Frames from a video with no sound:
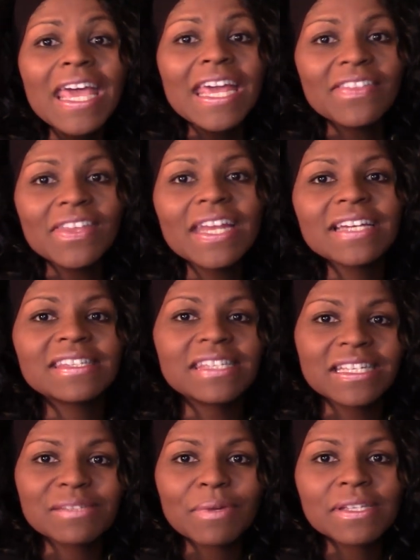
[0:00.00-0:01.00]
in the next
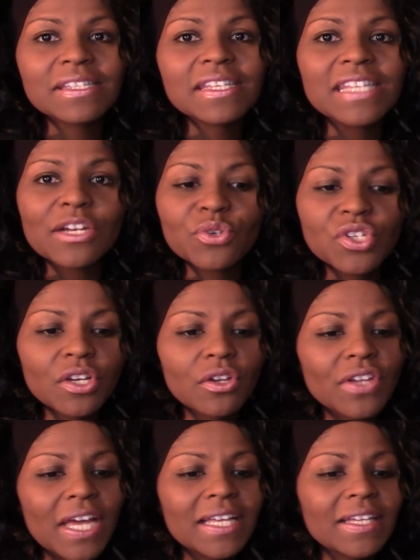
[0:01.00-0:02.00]
six months, this energy will
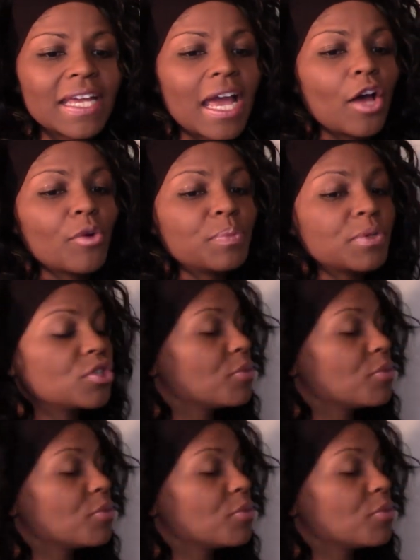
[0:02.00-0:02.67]
likely help you to